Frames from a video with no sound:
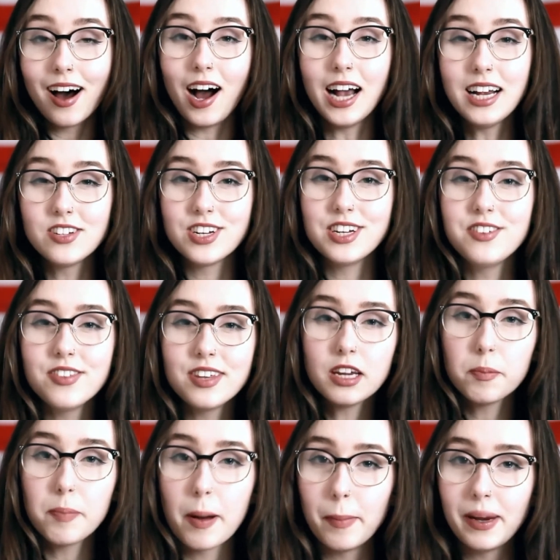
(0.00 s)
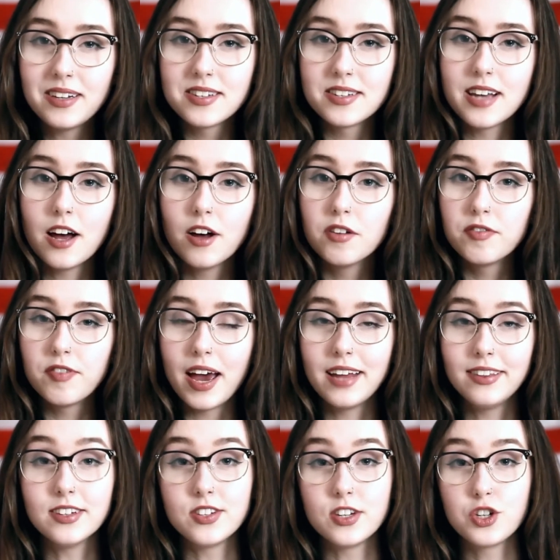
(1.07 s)
I tend to think about myself
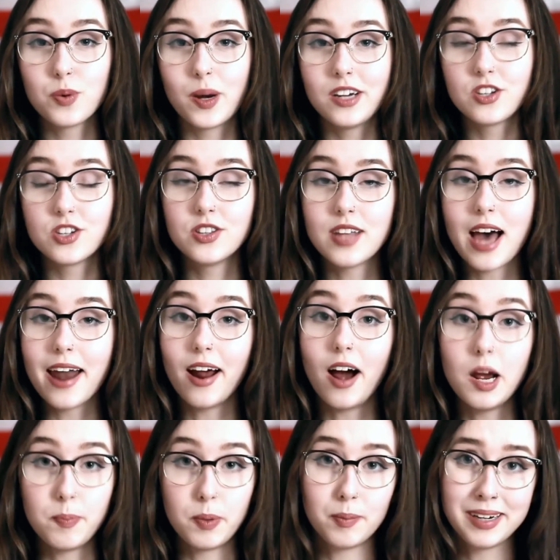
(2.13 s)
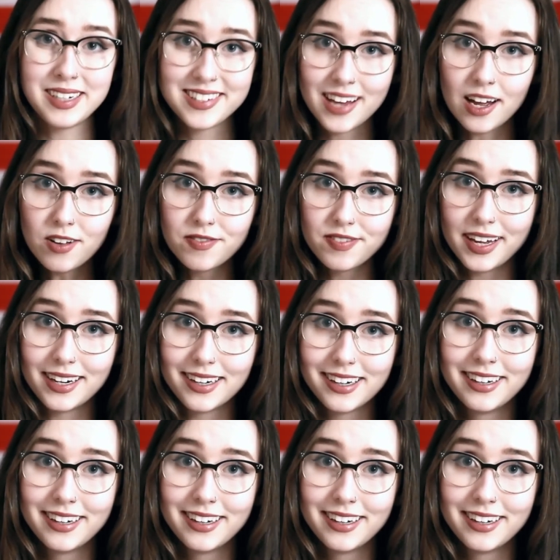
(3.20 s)
and the situation that I put myself in.